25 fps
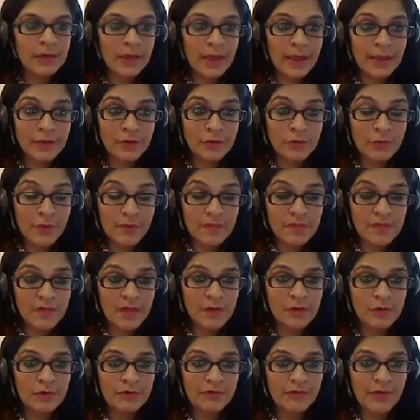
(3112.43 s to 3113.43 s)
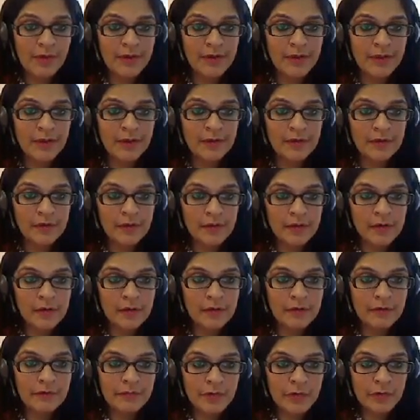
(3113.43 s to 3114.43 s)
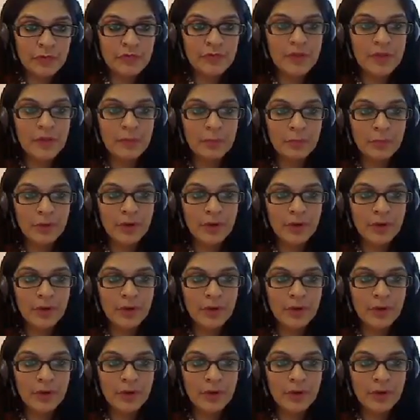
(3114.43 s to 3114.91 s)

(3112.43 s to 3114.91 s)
like you had said, you're finding it a little confusing,